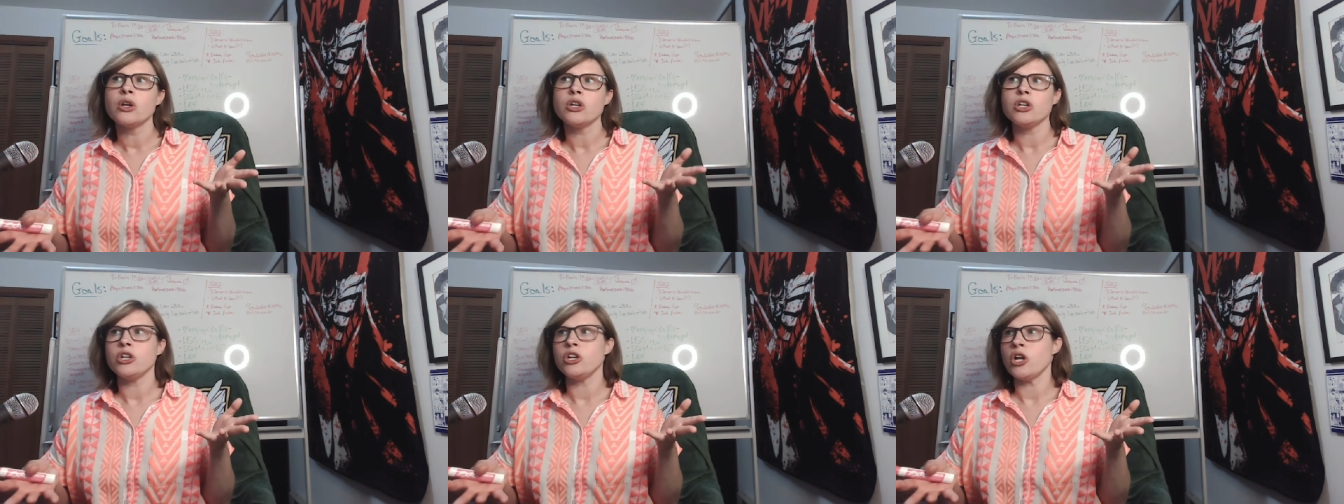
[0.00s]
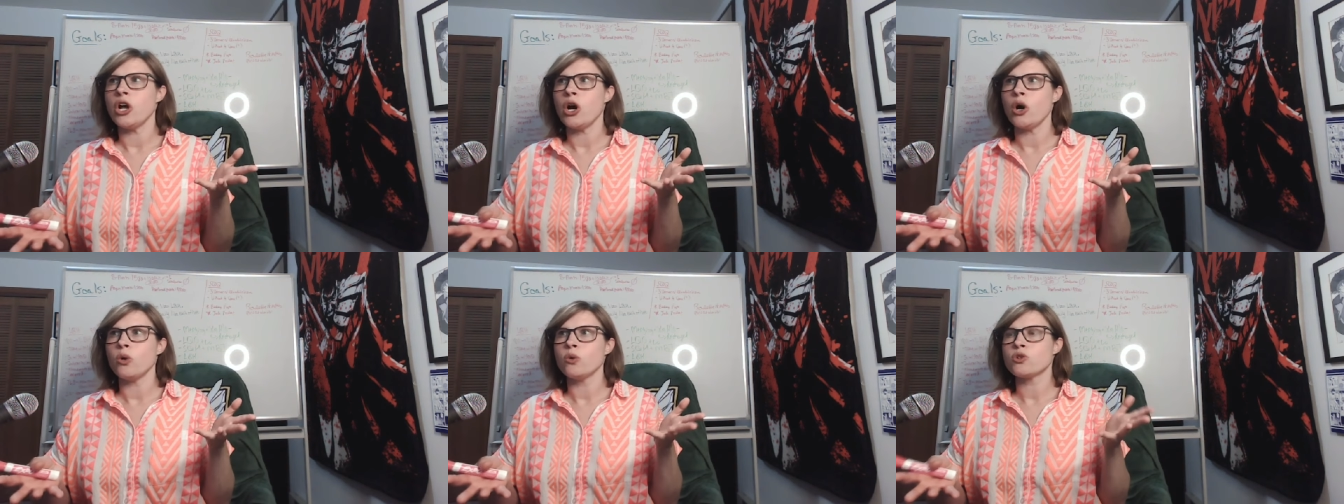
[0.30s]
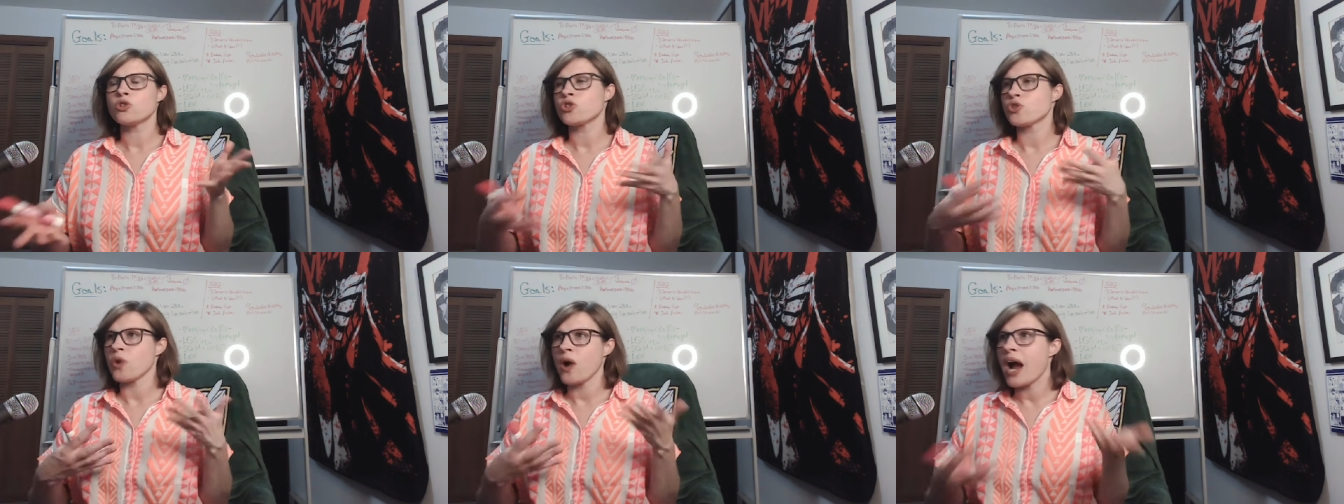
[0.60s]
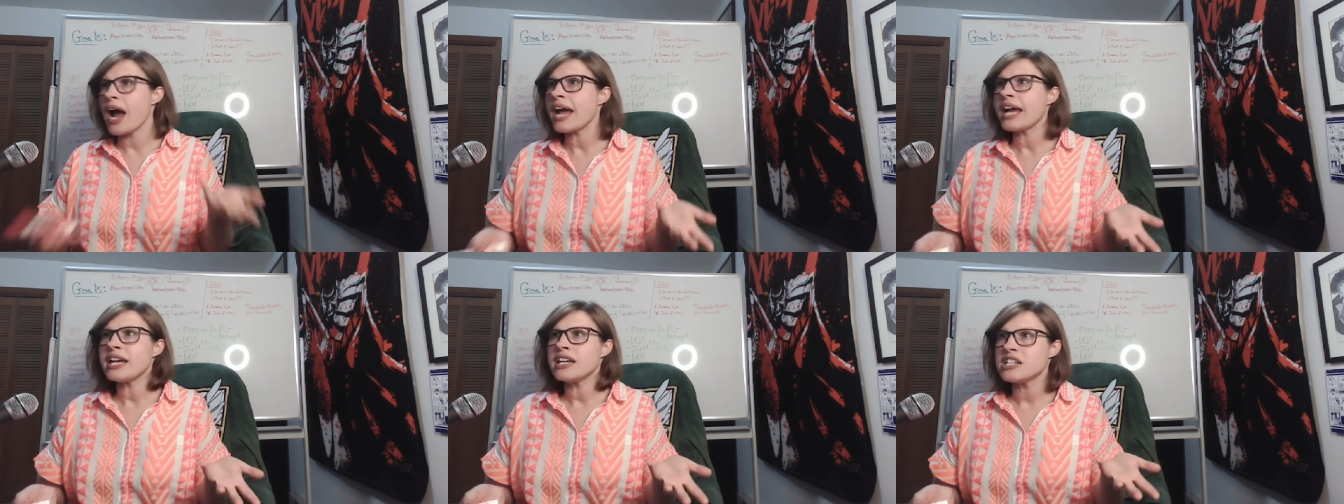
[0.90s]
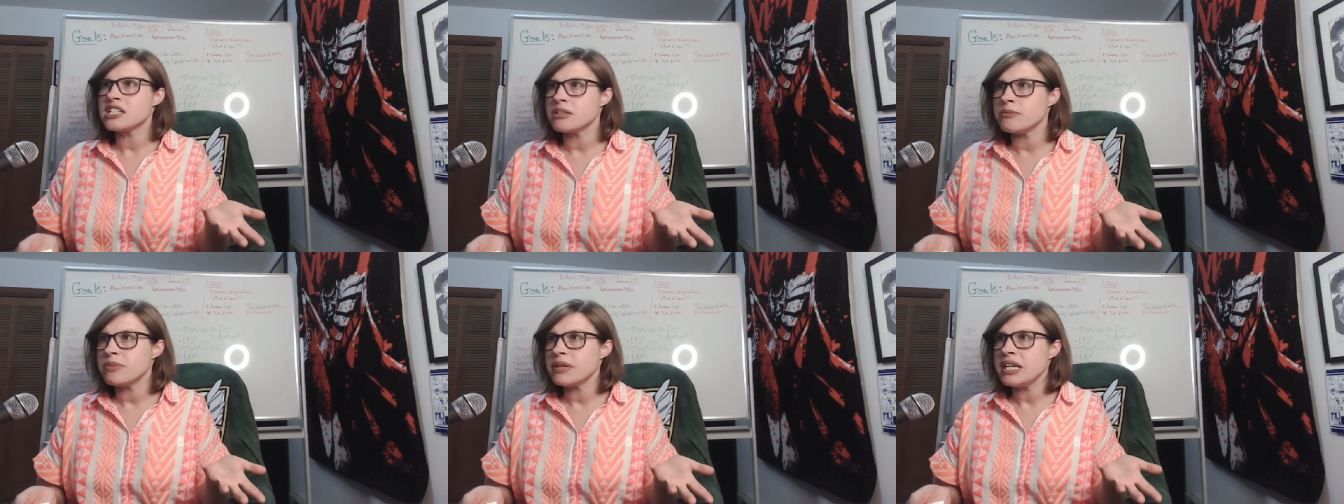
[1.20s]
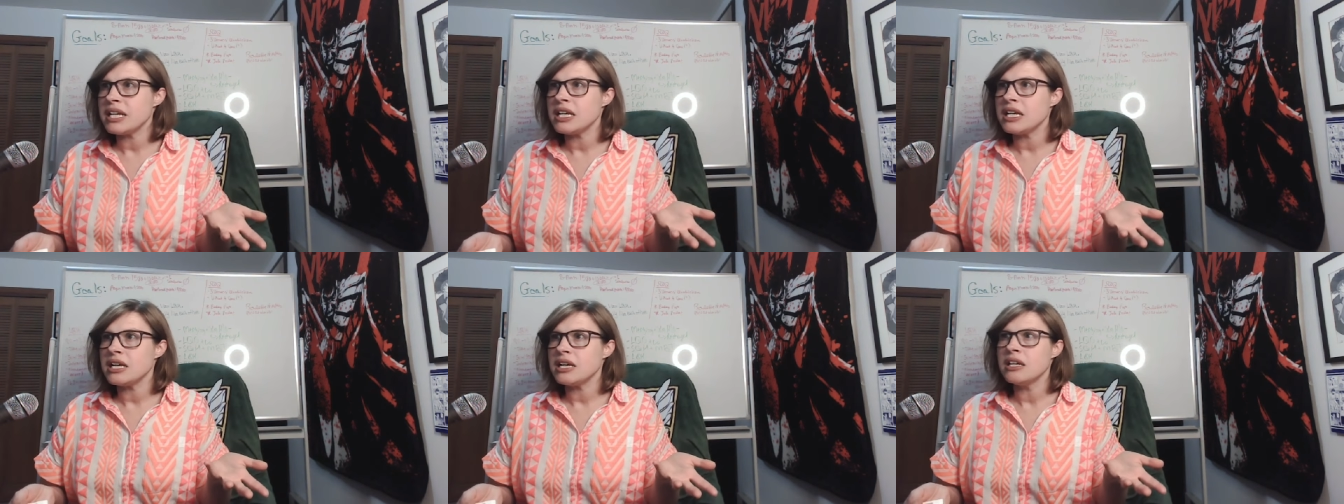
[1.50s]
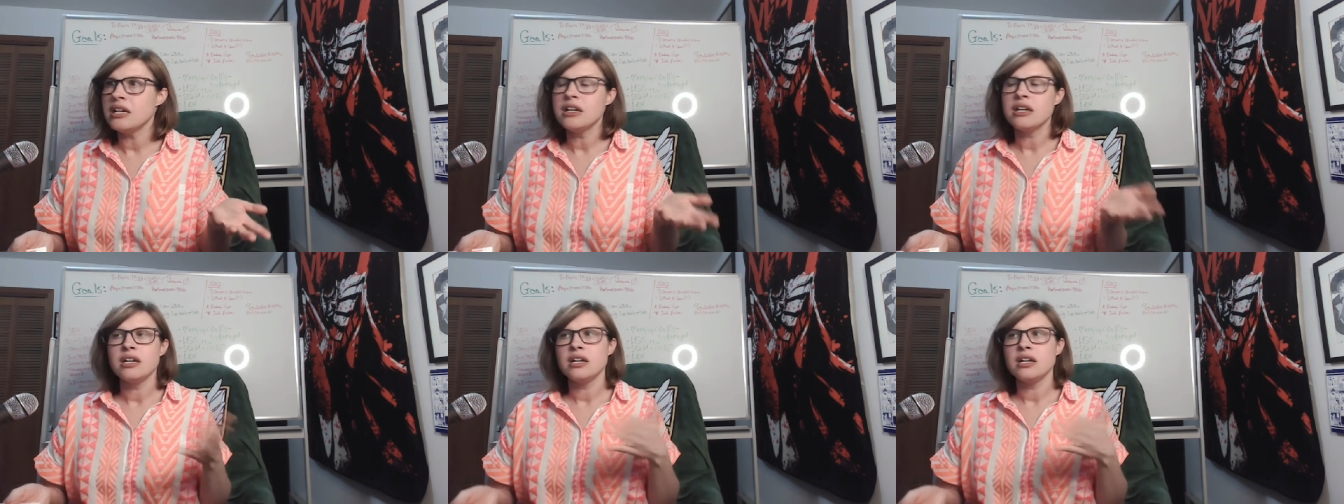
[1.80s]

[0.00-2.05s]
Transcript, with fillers: you know trying to be